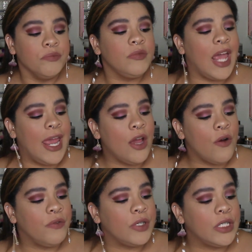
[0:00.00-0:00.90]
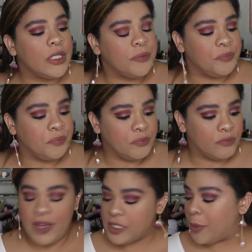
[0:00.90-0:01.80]
Hangover
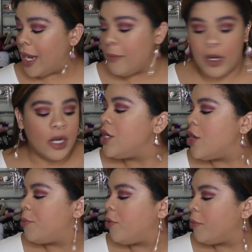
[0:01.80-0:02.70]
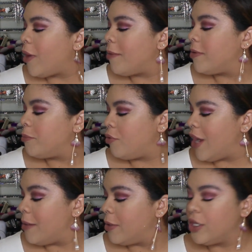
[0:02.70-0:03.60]
Face Primer, No Pore Problem
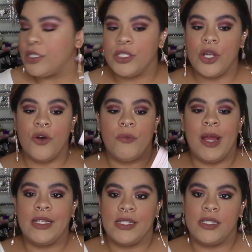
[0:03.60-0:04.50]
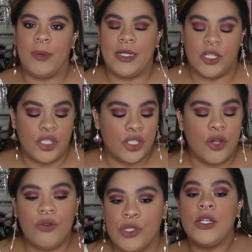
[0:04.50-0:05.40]
Primer. So this is by Touch in
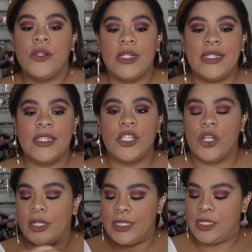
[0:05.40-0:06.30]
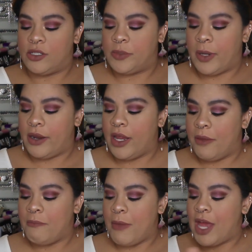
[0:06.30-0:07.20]
Soul. So this is a Charlotte Tilbury
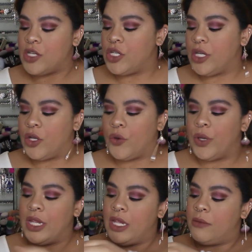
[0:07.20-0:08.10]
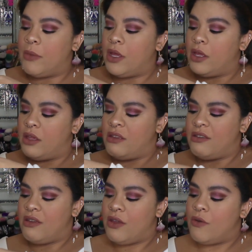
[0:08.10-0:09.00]
Magic Cream
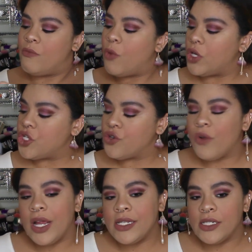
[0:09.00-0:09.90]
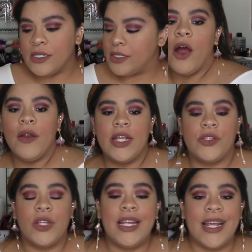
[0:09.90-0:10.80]
moisturizer. Alright,
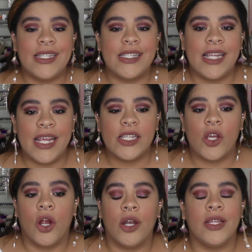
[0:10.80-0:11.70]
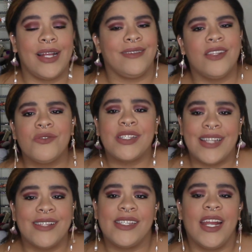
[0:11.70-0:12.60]
so the next things are like little
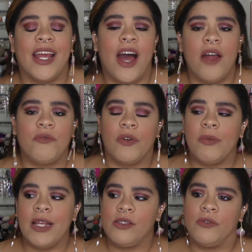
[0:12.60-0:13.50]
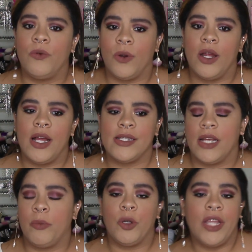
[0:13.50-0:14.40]
sets that I got from like Sephora as
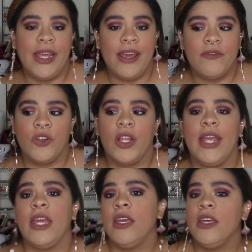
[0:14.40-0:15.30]
like a birthday gift, or like,